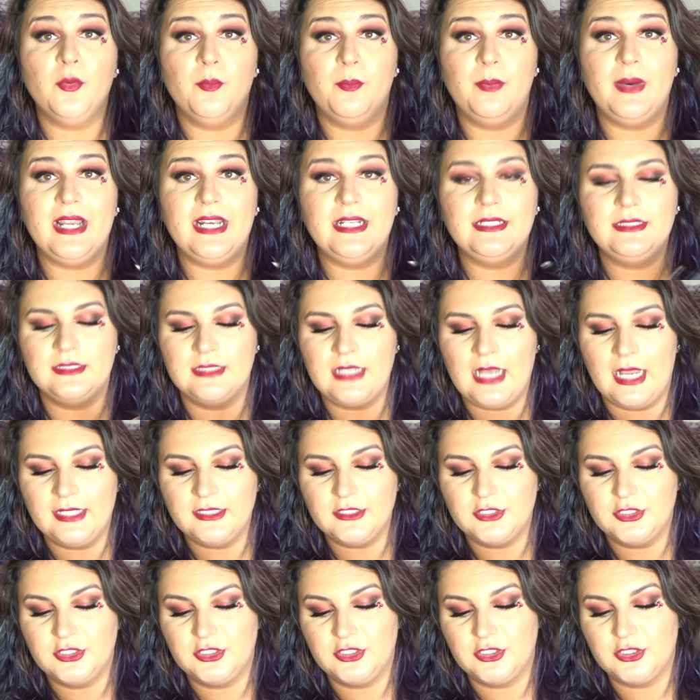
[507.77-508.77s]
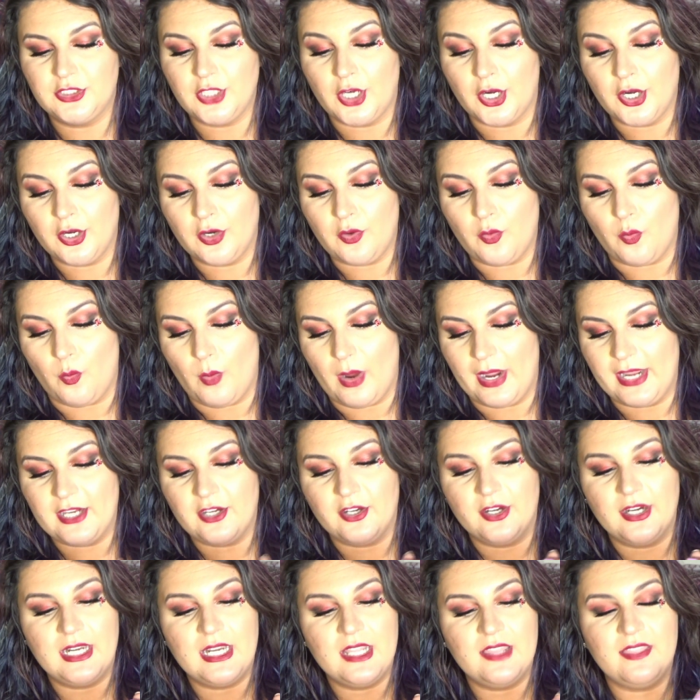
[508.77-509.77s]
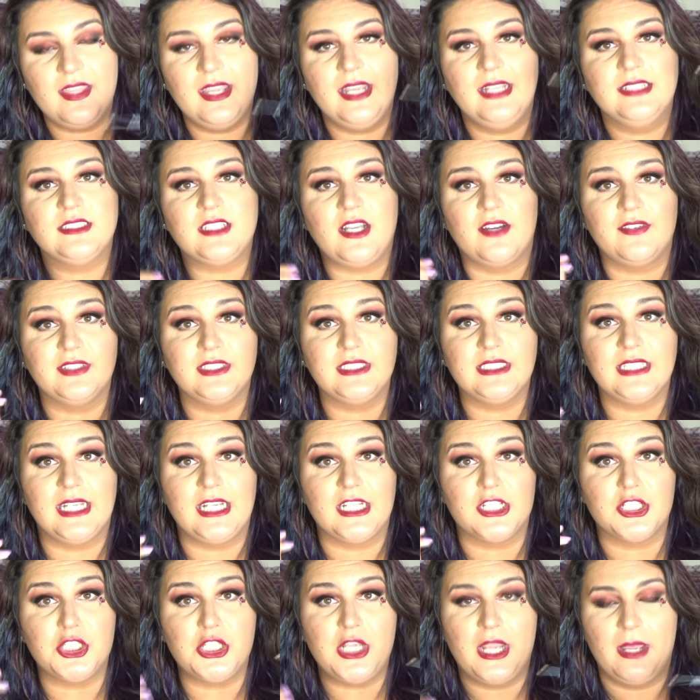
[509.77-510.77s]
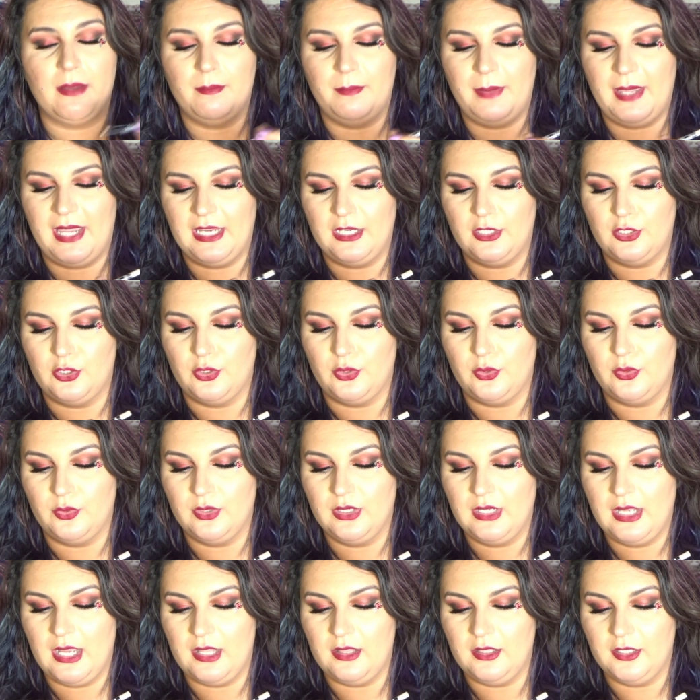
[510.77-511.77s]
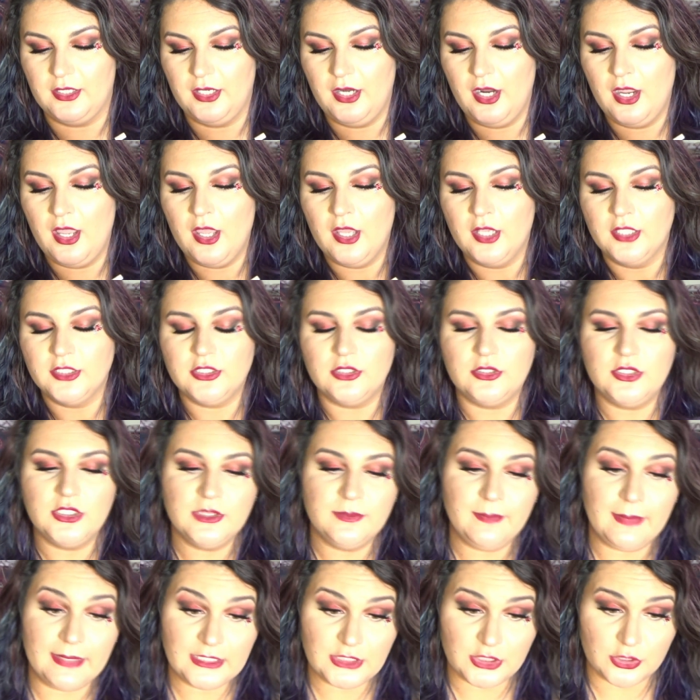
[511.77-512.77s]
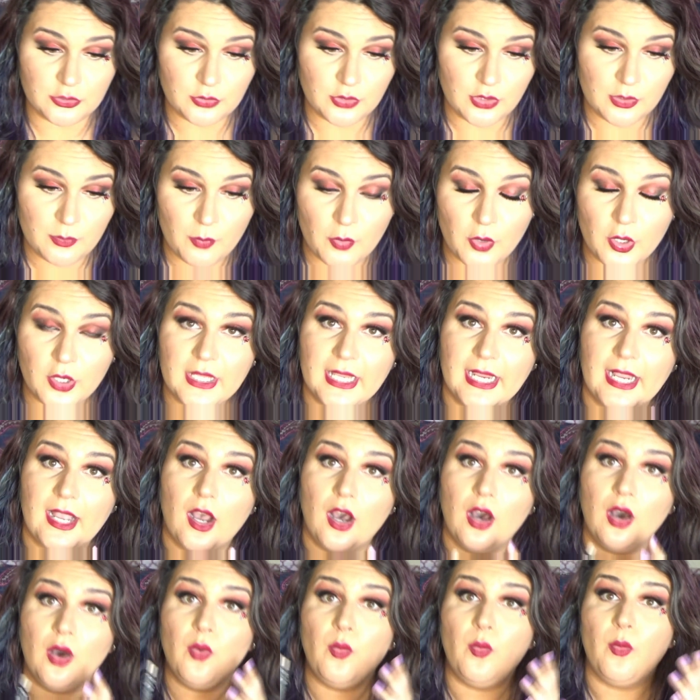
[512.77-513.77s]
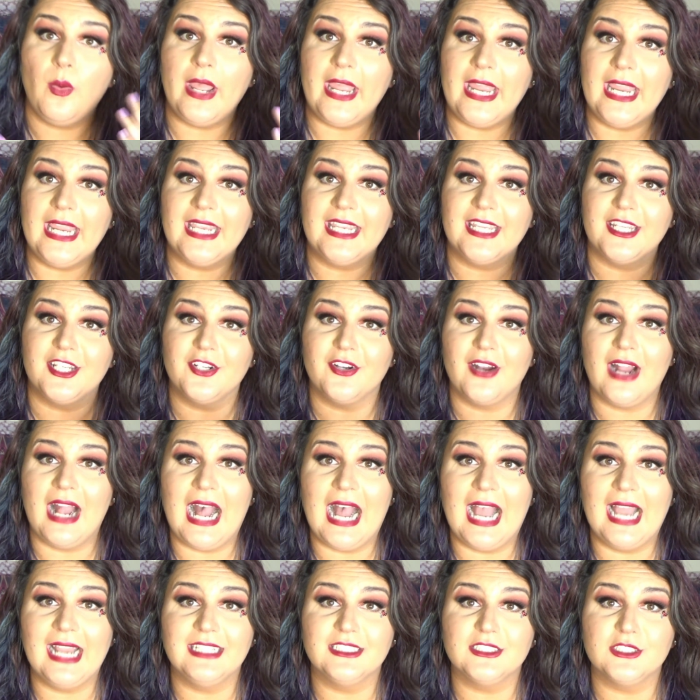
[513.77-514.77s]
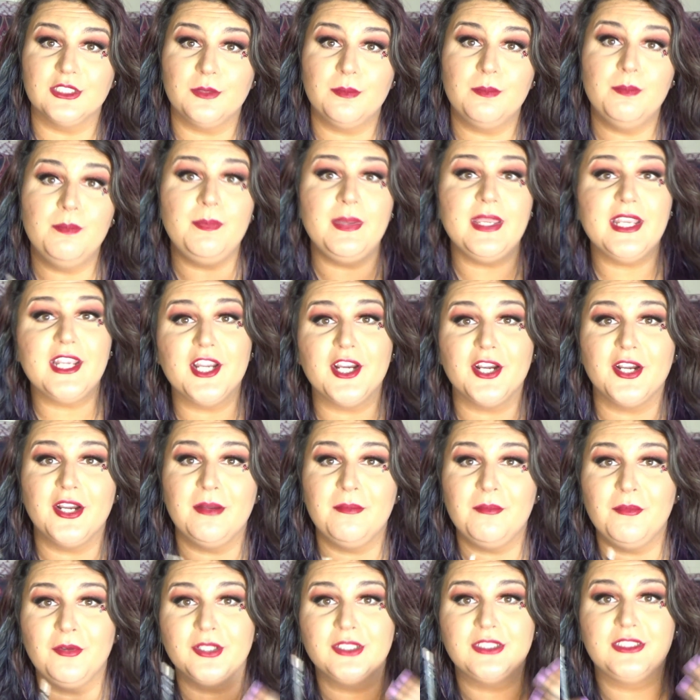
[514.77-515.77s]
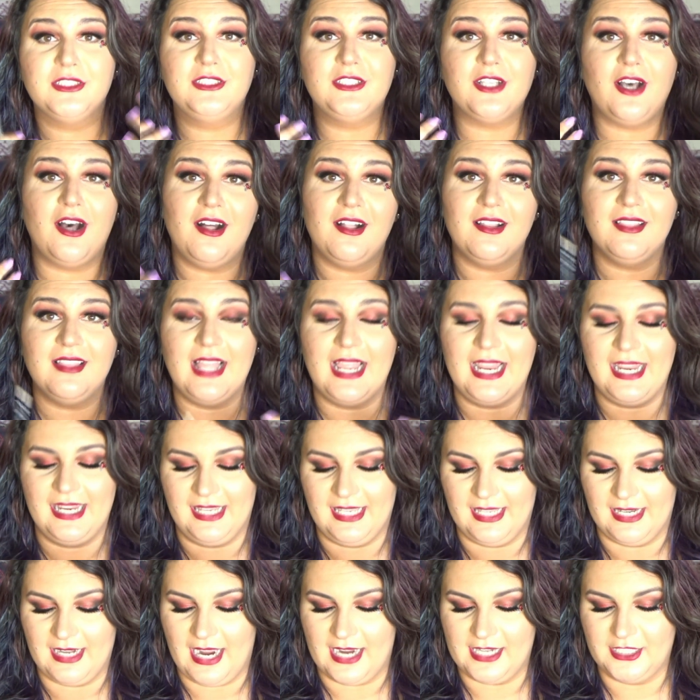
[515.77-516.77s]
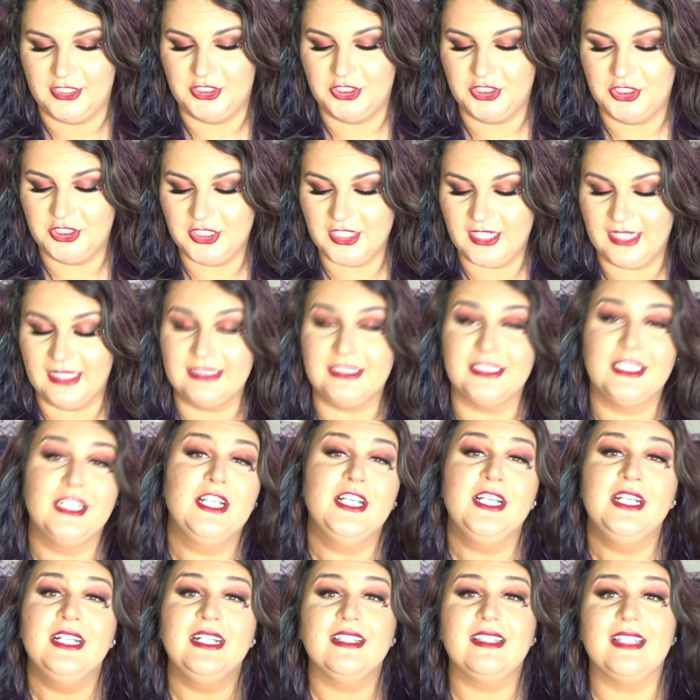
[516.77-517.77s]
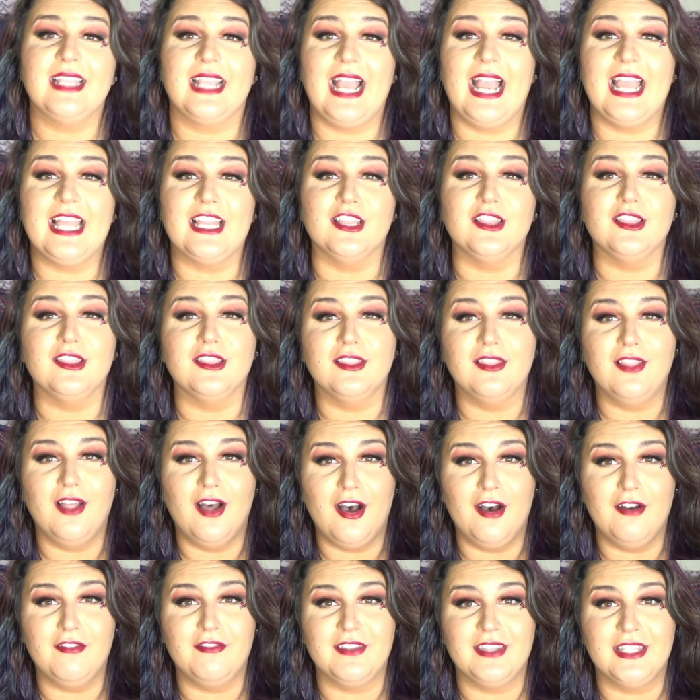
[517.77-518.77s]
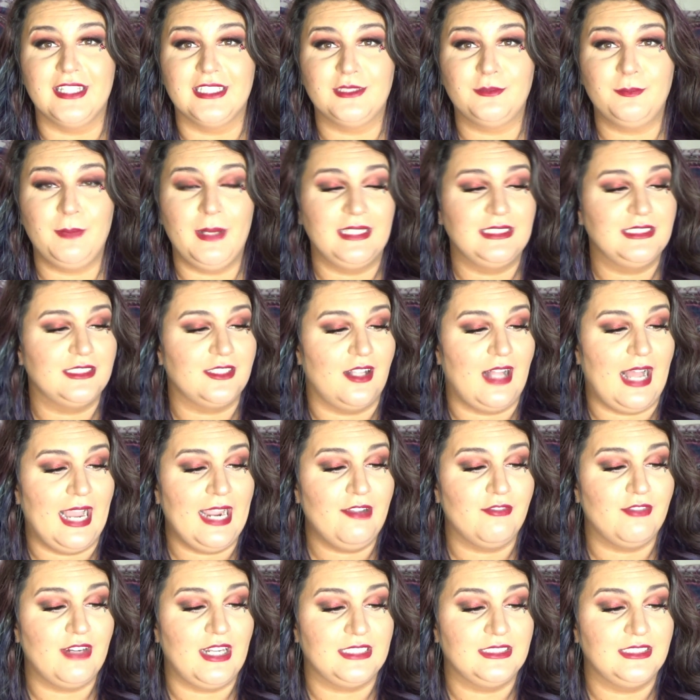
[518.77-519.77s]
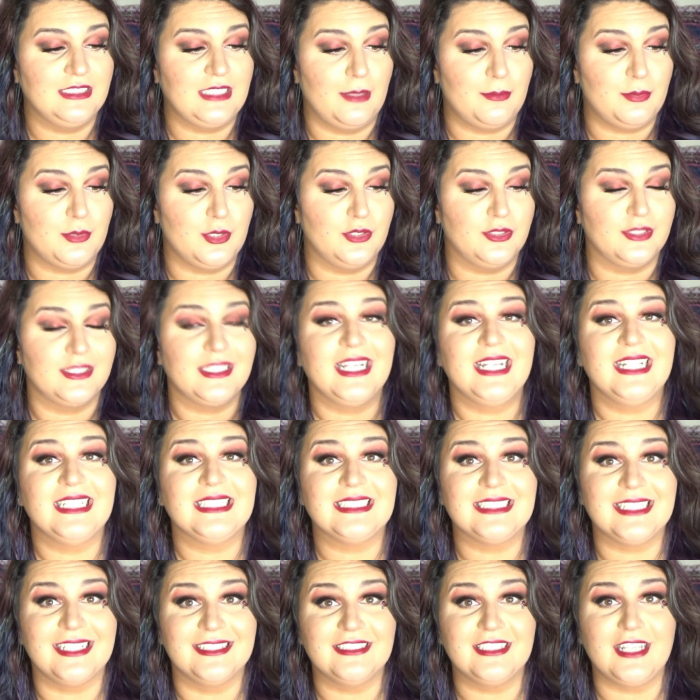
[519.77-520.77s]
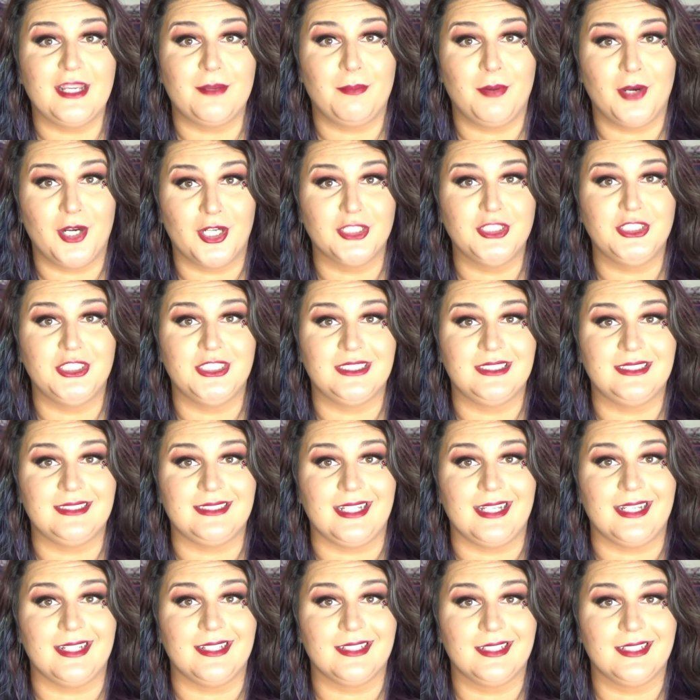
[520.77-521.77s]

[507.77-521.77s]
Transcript: But it's not stark white or anything. It's obviously like a champagne nude color. So it just makes you look more like awake and your eyes look bigger and more doll-like, and I just, like, I love this pencil. I have not stopped using it since I purchased it.